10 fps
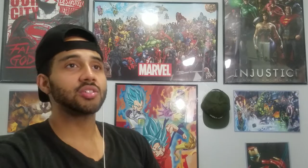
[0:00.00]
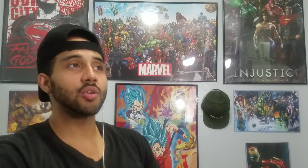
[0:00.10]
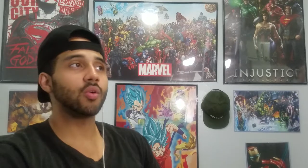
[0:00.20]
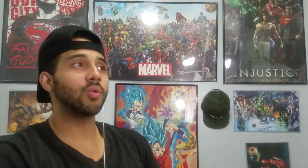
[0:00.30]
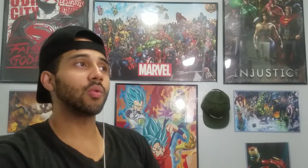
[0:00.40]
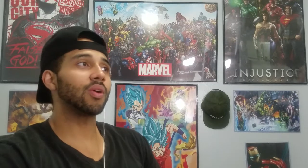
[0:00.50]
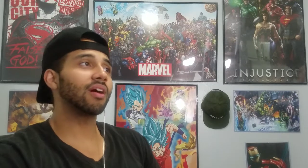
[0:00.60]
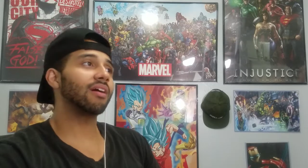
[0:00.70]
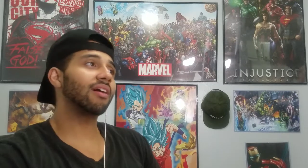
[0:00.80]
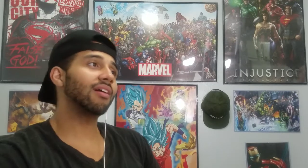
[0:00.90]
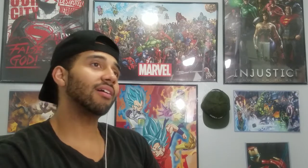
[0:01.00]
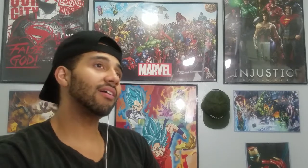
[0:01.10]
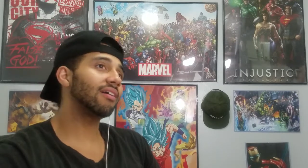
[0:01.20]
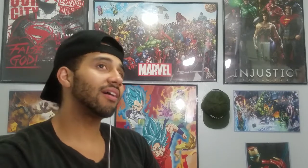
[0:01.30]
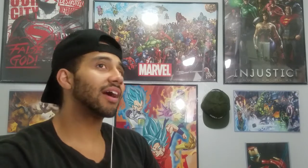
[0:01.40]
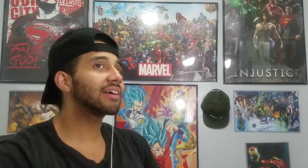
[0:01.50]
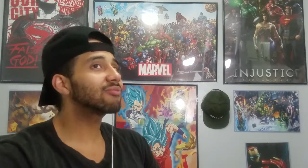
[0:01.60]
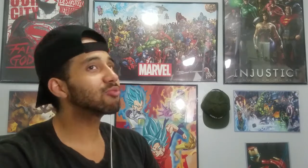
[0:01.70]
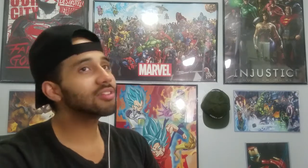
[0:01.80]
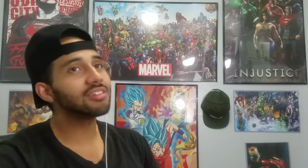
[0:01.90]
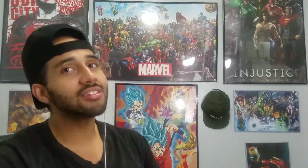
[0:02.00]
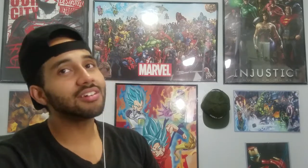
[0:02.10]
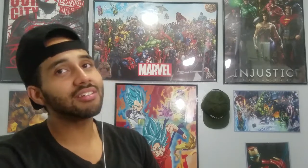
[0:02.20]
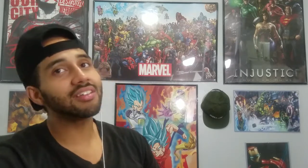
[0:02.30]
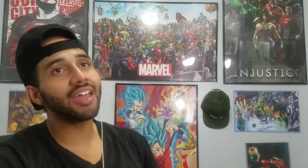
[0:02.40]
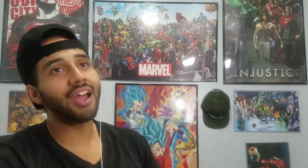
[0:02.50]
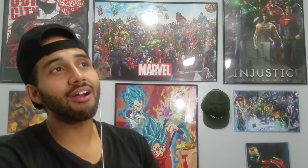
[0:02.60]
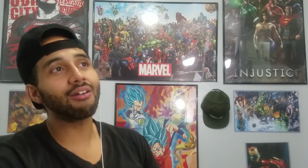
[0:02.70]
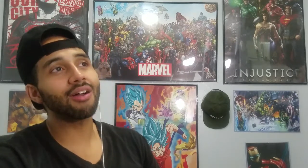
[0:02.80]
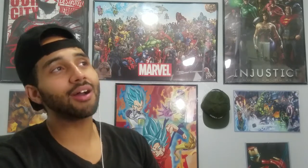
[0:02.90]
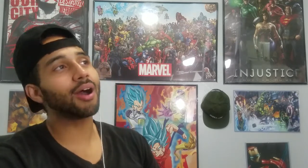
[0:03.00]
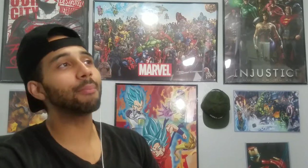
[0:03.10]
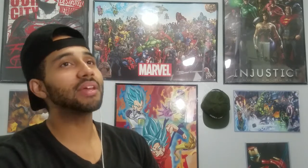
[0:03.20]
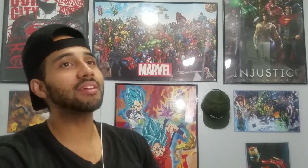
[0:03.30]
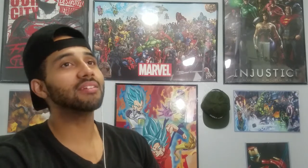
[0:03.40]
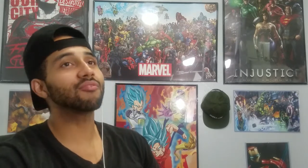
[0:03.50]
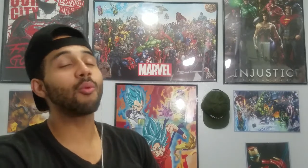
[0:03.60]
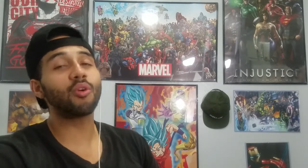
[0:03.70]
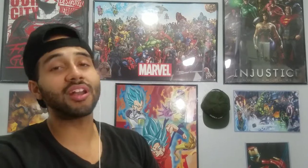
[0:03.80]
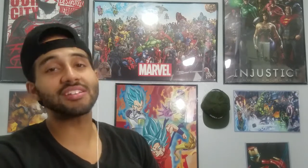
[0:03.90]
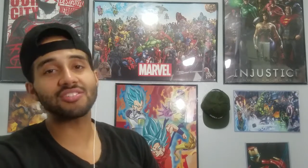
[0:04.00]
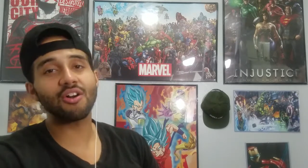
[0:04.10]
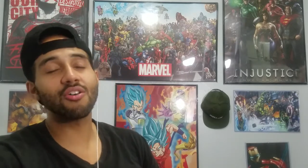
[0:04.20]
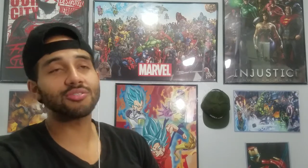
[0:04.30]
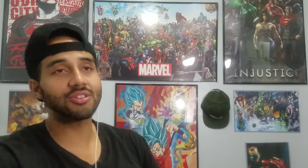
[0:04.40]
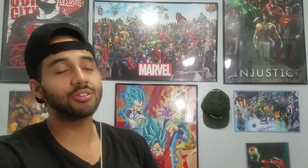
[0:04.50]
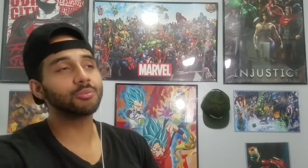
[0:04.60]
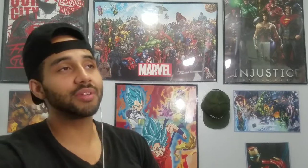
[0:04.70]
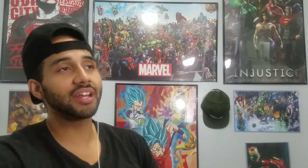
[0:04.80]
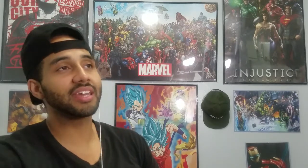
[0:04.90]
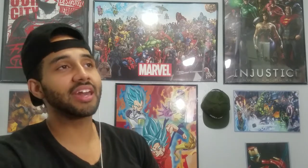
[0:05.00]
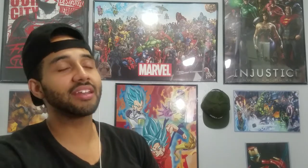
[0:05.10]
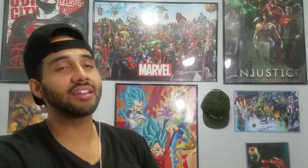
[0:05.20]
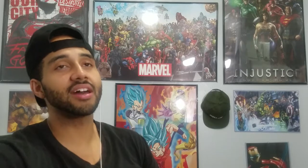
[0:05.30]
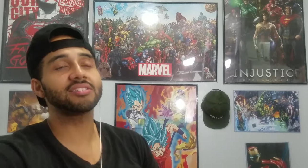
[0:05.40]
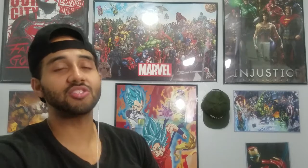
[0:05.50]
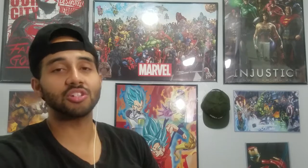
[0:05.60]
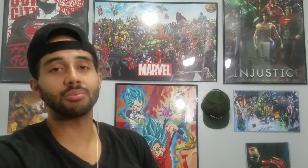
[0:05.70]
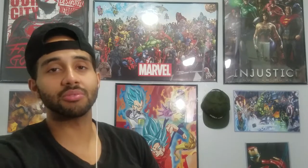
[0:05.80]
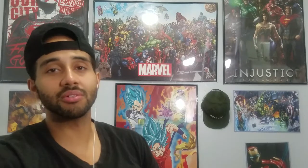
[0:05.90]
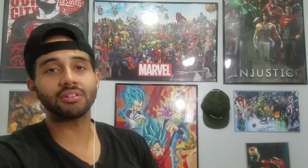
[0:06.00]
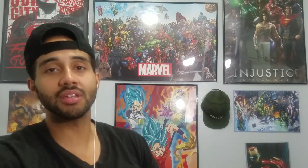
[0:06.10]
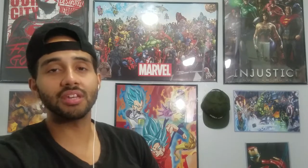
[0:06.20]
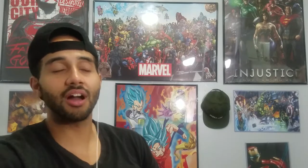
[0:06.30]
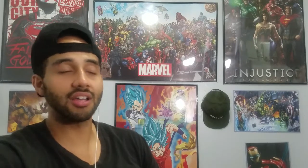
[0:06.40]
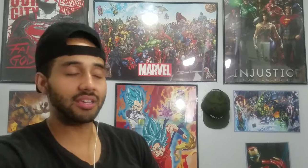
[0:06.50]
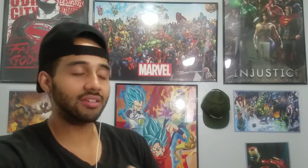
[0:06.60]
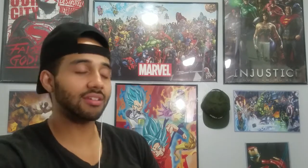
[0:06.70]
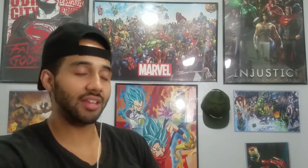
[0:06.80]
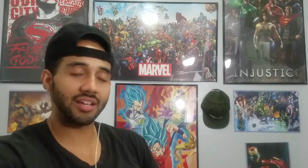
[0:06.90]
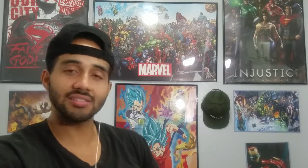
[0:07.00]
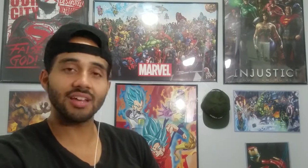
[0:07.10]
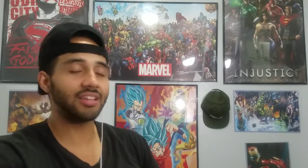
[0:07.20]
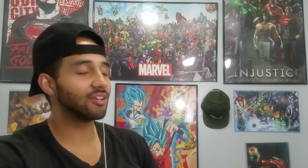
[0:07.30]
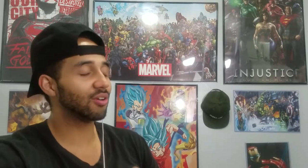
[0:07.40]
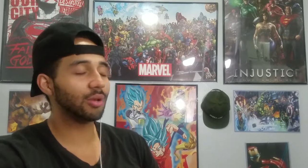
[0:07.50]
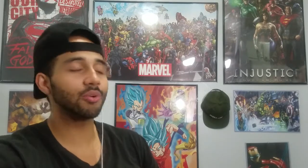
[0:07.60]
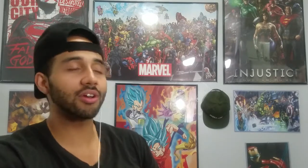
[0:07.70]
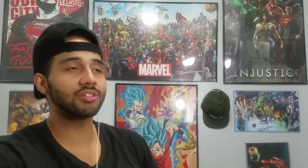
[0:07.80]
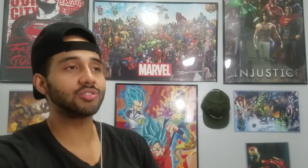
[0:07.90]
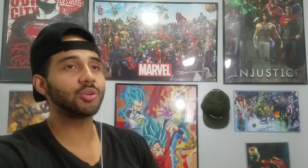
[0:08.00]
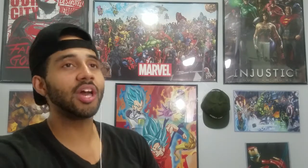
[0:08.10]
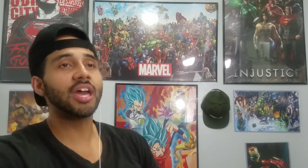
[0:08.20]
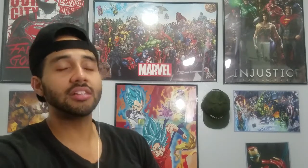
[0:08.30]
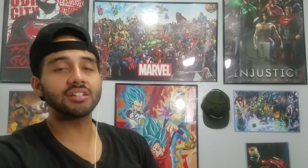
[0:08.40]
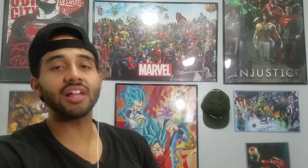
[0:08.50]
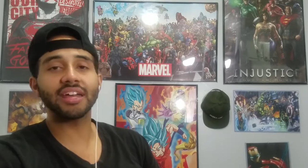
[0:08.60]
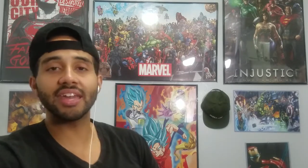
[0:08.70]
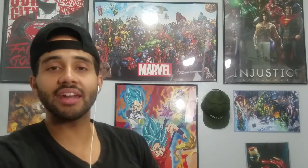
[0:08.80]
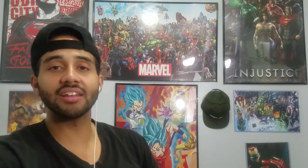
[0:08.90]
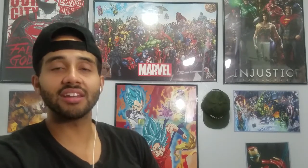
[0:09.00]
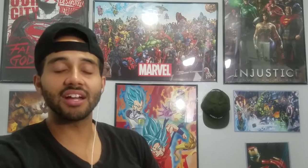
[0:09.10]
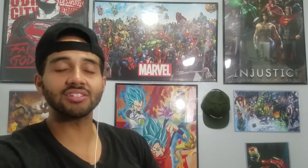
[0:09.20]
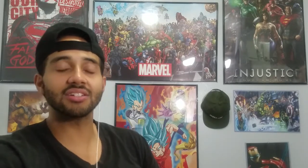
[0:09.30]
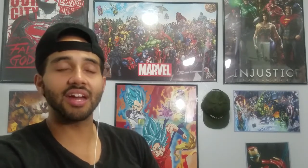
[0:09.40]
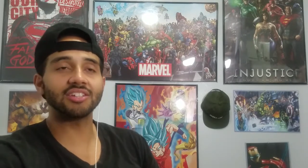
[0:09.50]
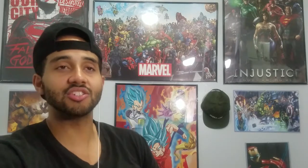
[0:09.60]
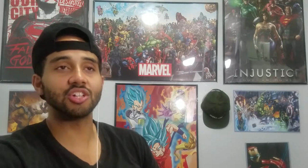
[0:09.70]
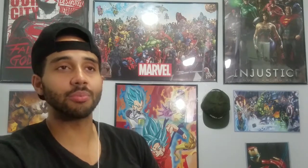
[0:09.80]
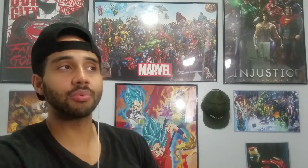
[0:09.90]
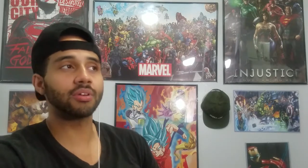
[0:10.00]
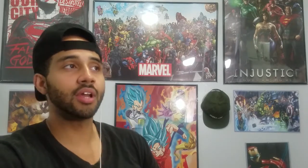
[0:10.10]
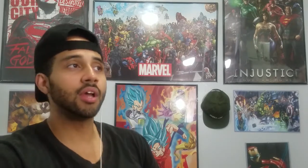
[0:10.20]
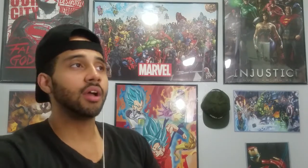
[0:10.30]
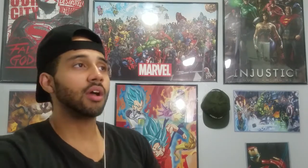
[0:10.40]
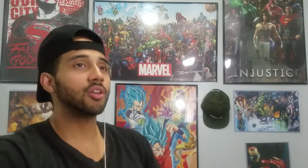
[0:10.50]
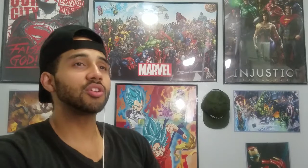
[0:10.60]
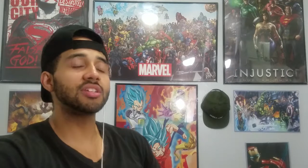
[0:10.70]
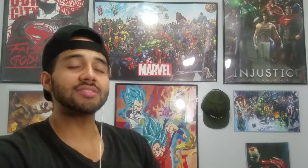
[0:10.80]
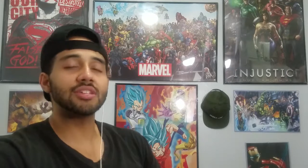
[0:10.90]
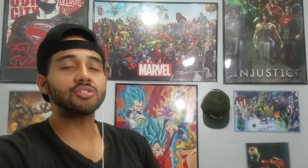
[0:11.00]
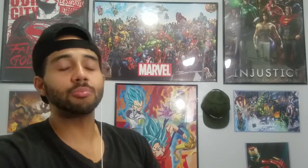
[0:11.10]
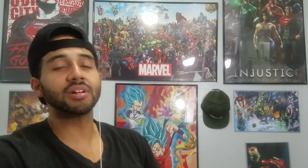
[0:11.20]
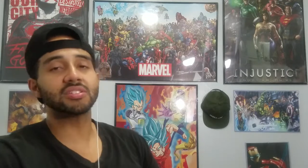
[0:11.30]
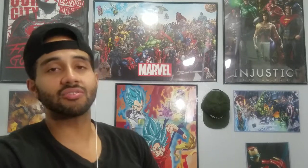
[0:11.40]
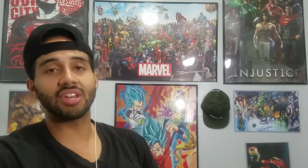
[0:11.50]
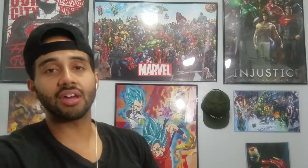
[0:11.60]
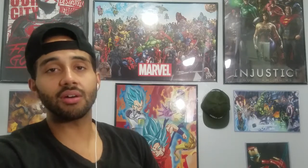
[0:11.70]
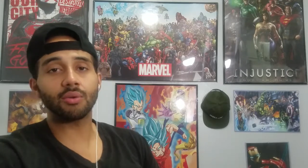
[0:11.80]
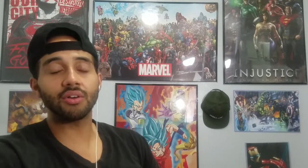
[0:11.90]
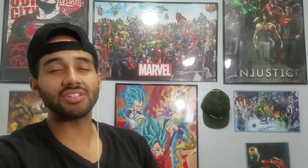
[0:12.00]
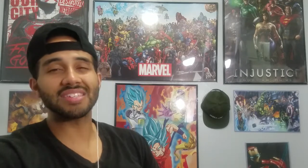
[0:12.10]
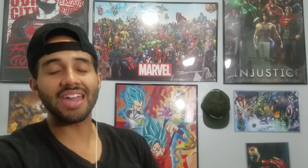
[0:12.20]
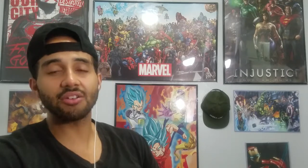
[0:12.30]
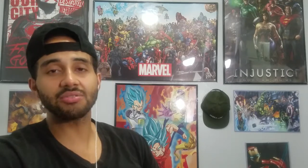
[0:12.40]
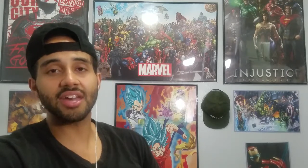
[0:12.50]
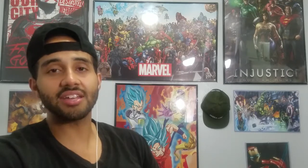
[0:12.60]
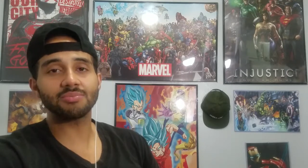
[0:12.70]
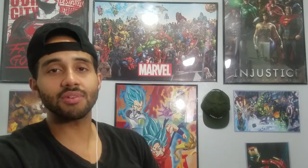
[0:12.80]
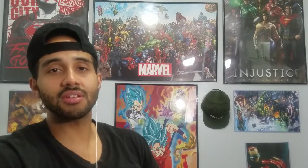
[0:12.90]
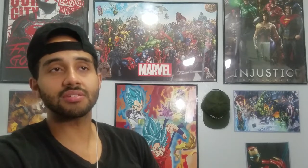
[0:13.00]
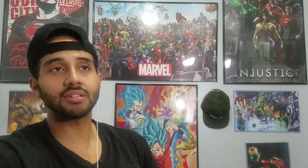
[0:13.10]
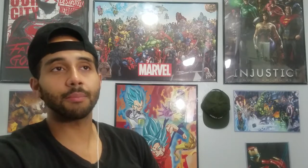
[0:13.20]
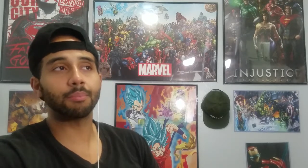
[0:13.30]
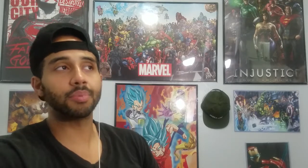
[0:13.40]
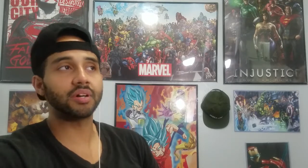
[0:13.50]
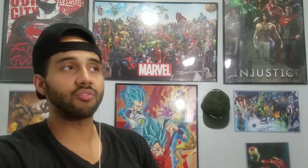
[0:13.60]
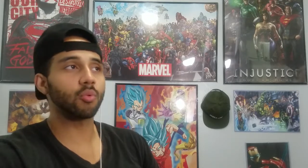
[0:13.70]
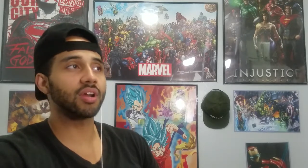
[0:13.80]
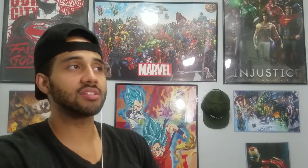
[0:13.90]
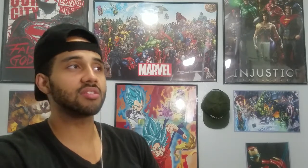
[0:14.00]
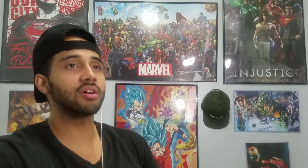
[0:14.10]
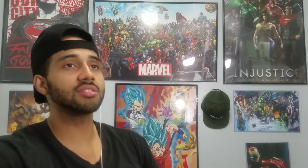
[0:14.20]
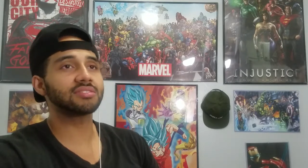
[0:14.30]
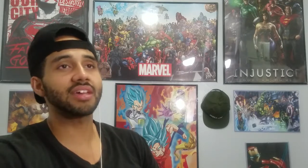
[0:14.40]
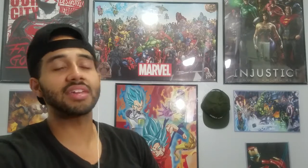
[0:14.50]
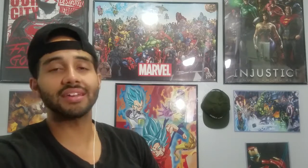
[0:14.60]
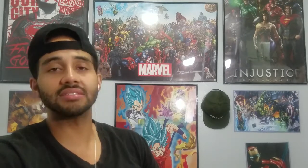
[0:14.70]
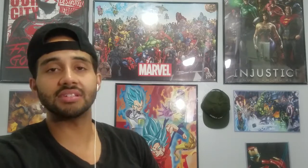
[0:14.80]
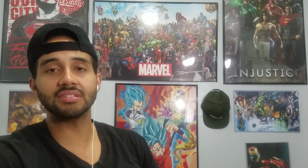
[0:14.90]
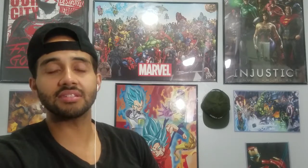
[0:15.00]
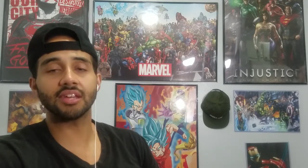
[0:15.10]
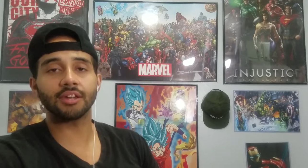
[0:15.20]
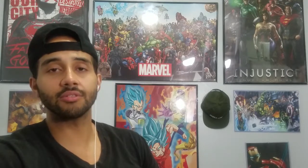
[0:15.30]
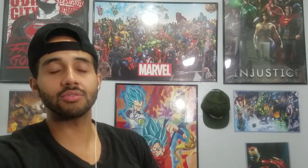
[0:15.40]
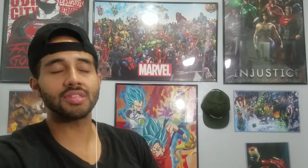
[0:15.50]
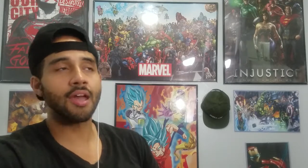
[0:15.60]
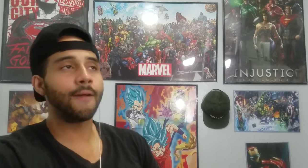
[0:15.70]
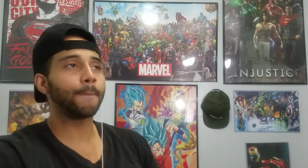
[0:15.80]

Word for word: So uh, I really couldn't count. I, I, mean, from what I saw, Soul Illuminati had a nice jumper. He, I'll get, like I said, I get credit where credit's due. He looked like he had a nice jumper. You couldn't see too much of the of his handles aspects, but from what I saw, it looks like he has decent handles.